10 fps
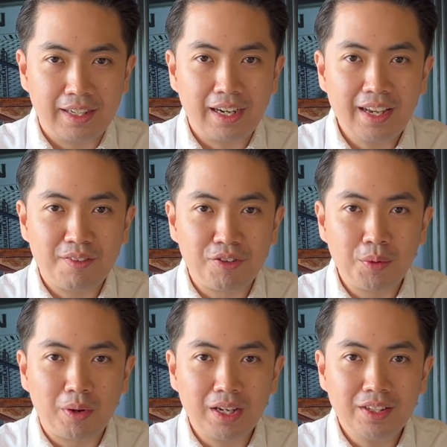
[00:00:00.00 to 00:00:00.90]
Hi
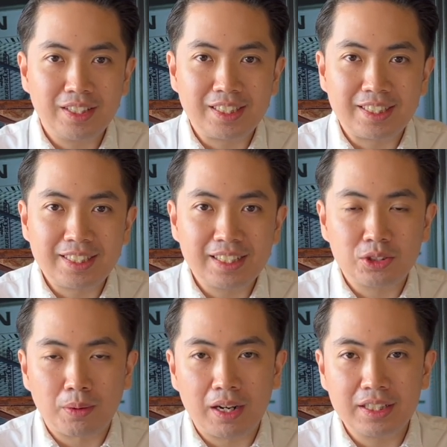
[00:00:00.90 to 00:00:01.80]
everyone, this is Sig
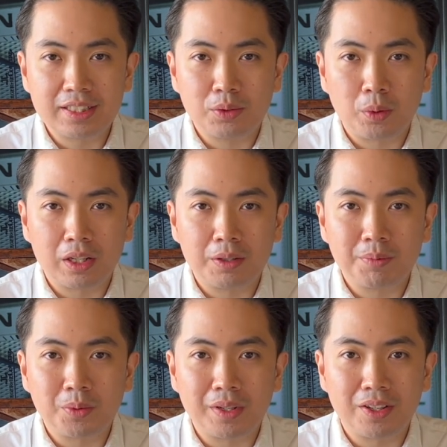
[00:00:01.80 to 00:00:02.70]
Suarez and welcome
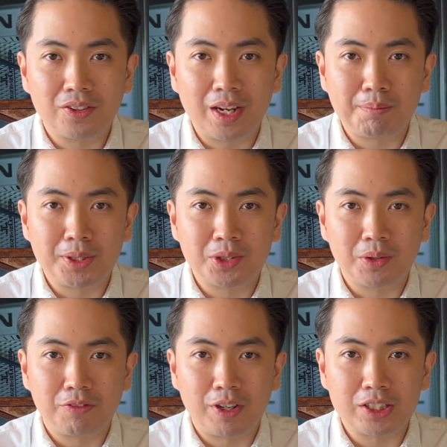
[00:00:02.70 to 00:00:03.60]
to another episode
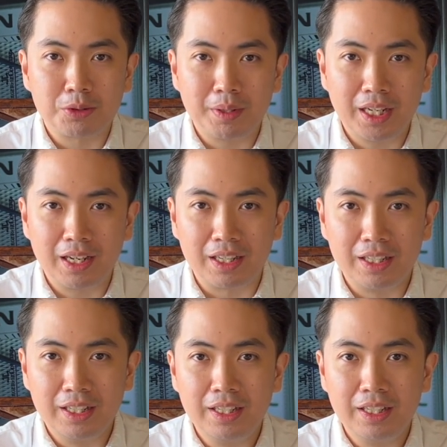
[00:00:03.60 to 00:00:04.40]
of Watch Manila.